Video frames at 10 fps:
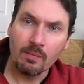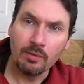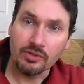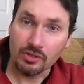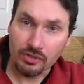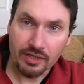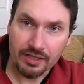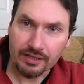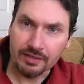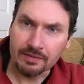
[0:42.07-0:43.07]
but you're
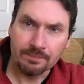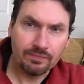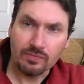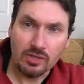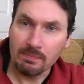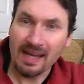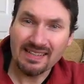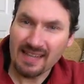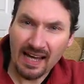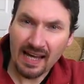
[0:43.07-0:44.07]
critical, you
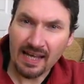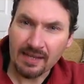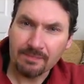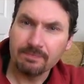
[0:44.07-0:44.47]
might die,